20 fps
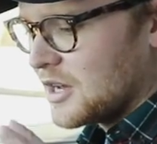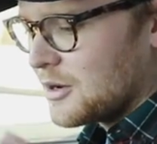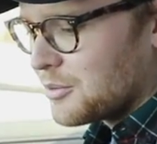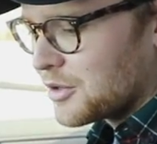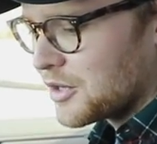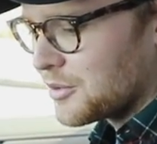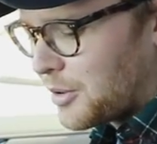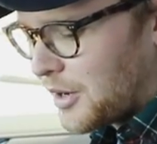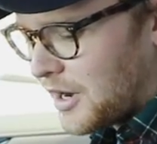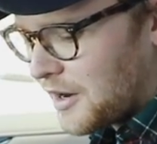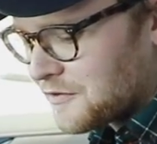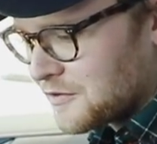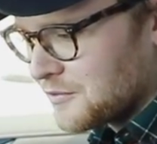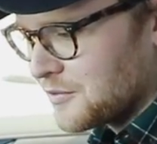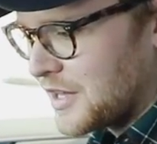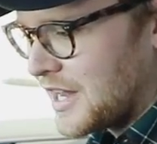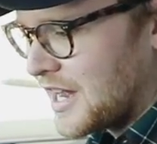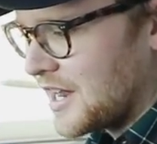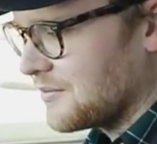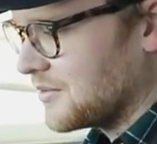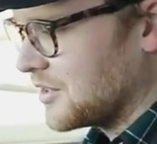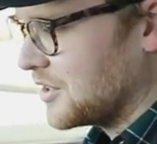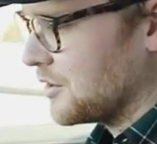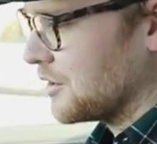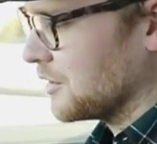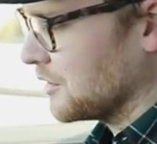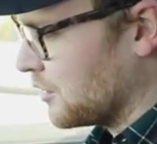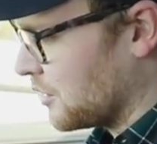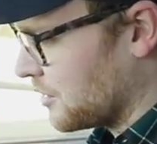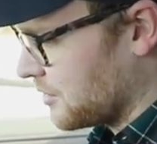But apart from that, you know,
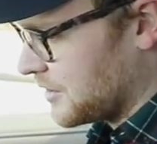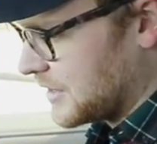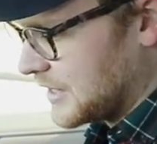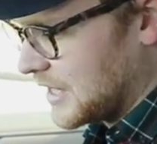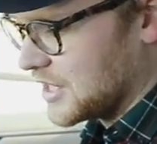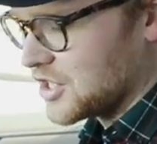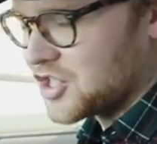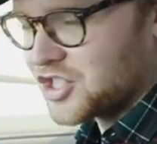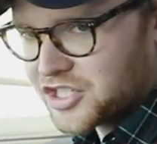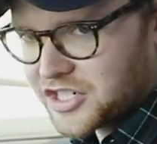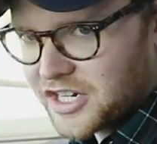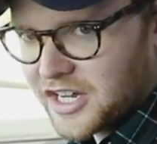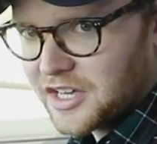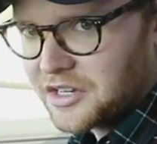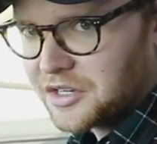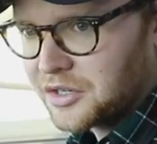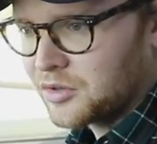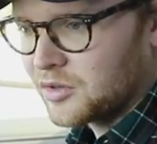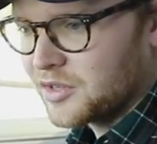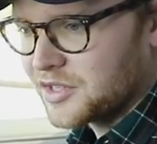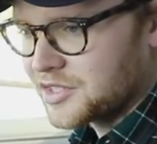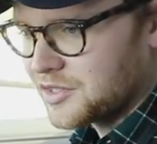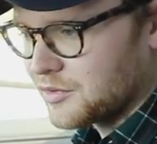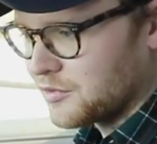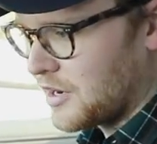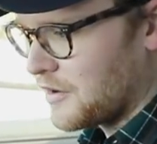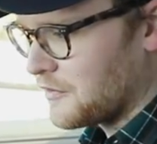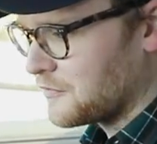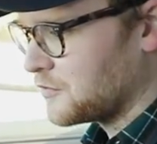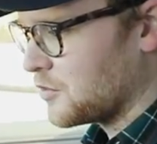a lot of it is shared across the
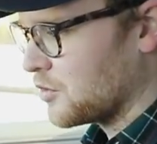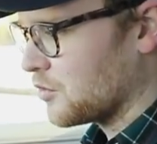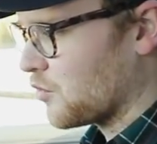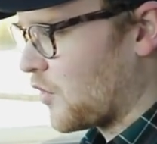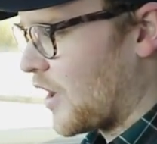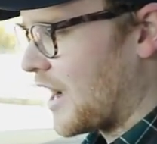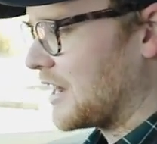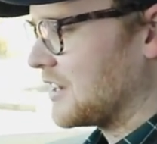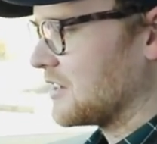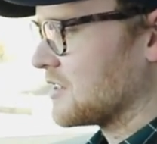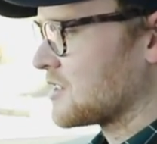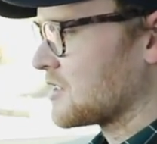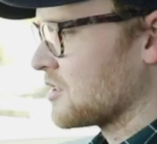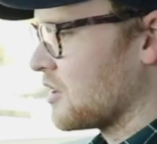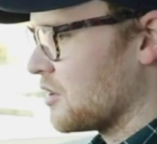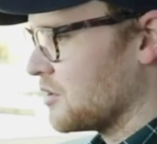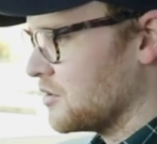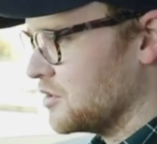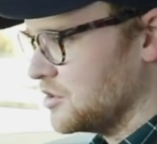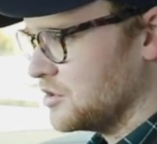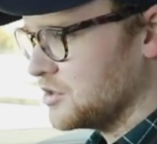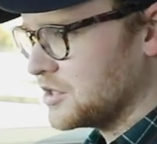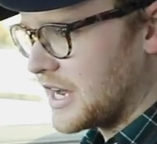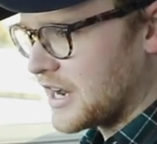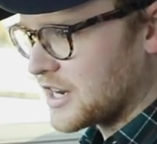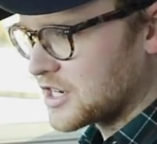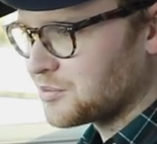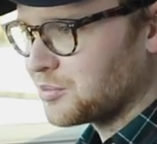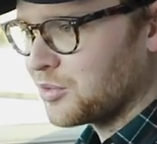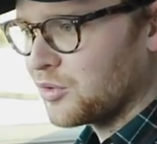RAV4 range. So new
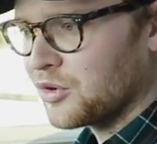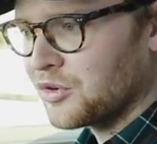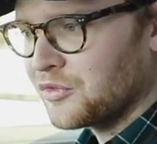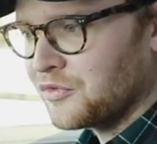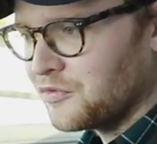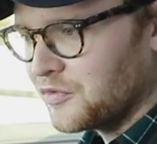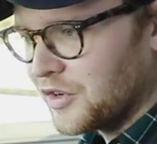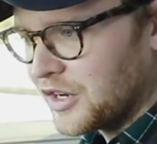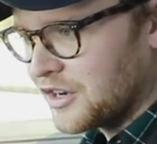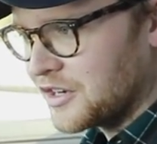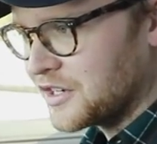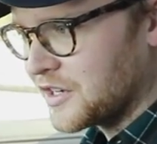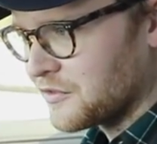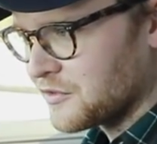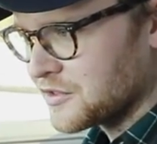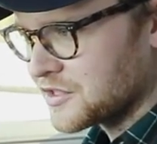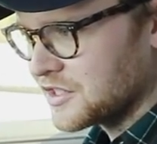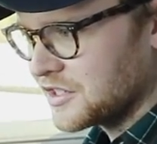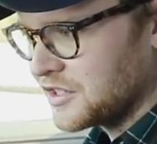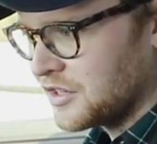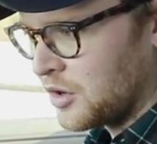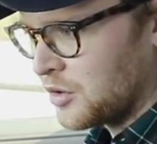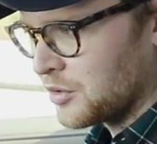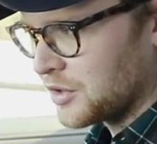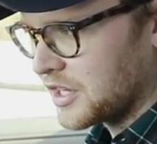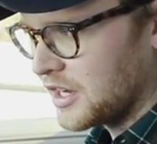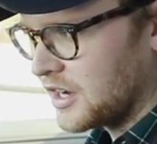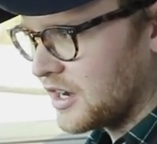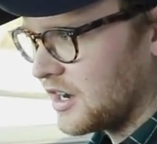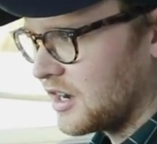dashboard, very different to the
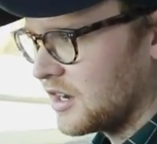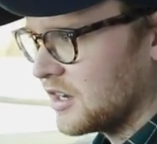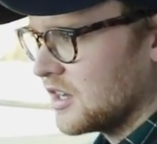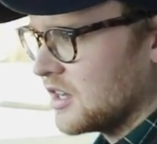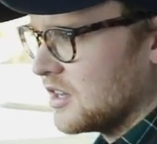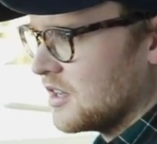old car.